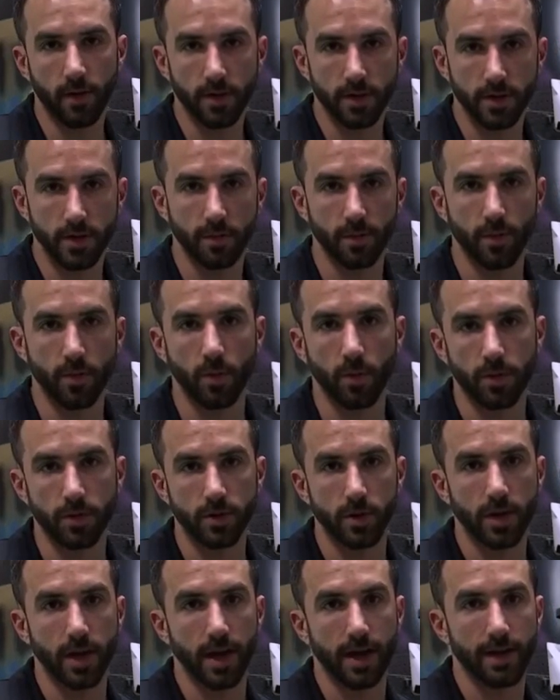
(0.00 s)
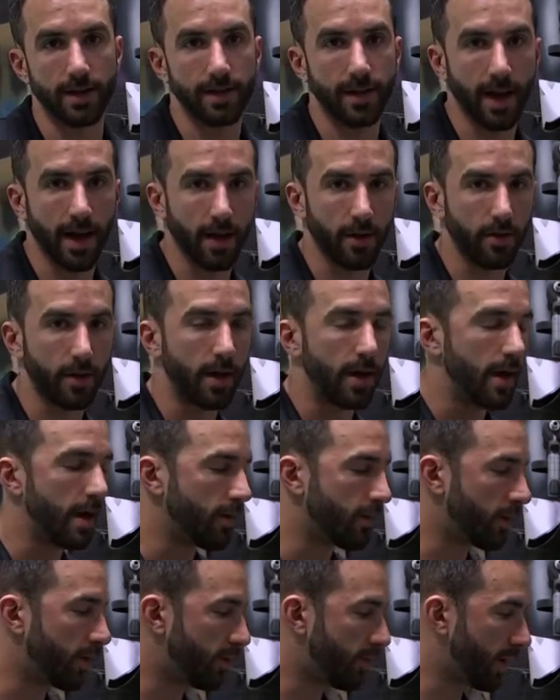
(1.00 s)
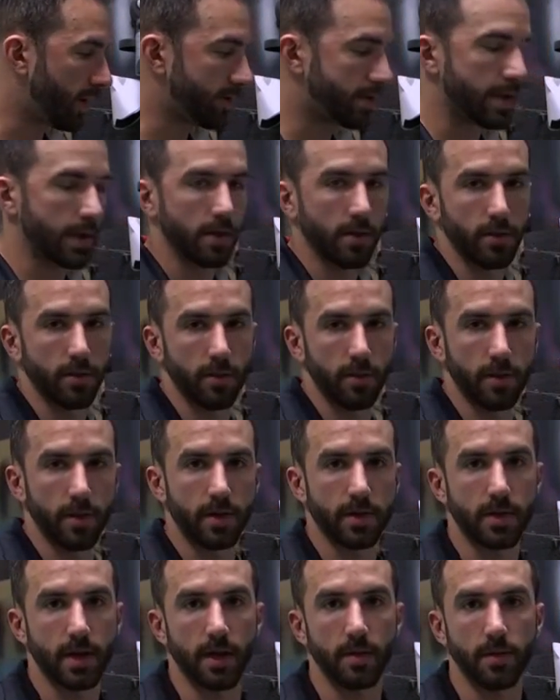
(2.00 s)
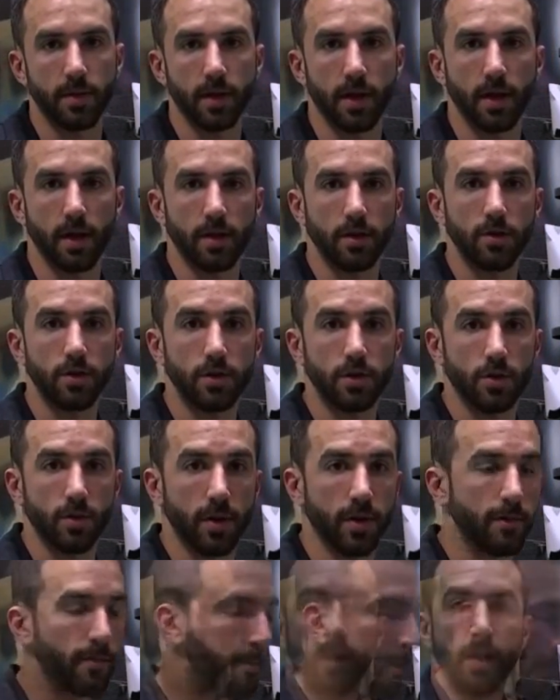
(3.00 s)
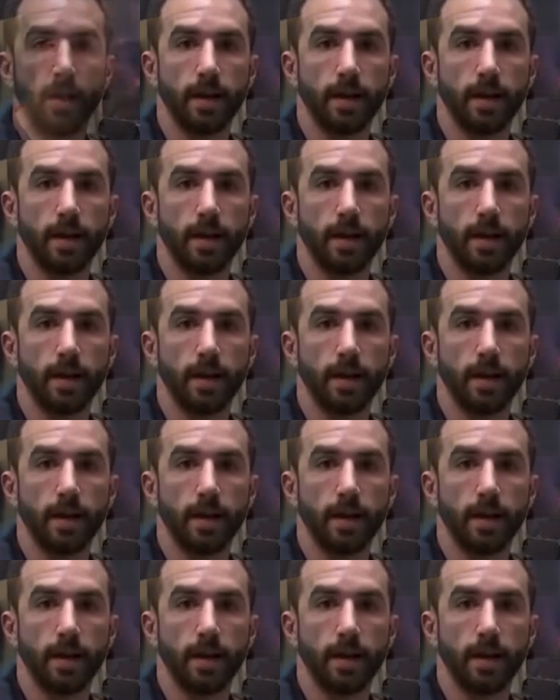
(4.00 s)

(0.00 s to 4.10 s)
very simple once you get it down, but it might take a little bit of time to get used to it.